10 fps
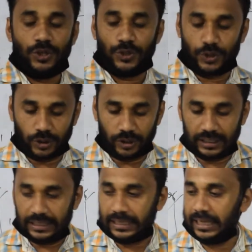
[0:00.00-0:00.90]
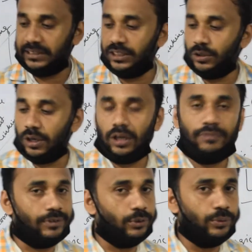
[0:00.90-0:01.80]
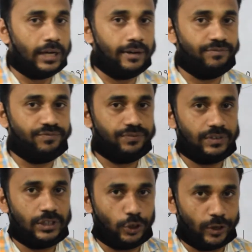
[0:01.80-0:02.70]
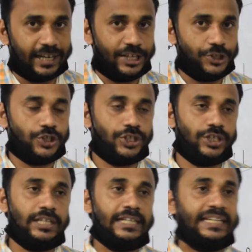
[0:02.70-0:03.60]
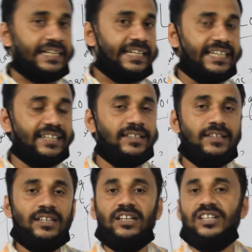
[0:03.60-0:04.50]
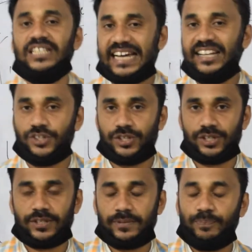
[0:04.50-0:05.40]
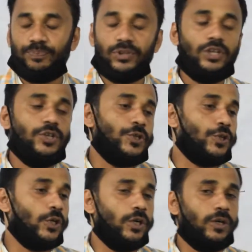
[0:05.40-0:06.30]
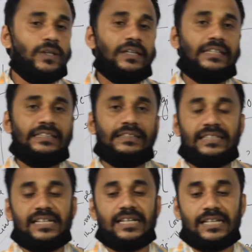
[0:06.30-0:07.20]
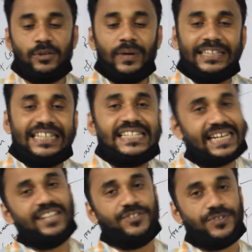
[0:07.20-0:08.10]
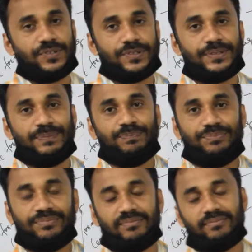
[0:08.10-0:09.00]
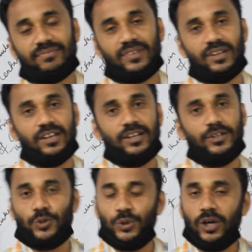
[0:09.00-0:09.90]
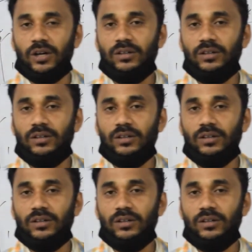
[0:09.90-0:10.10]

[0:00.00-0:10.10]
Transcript: So I think all of you have knowledge regarding science. So what is science? Do you know?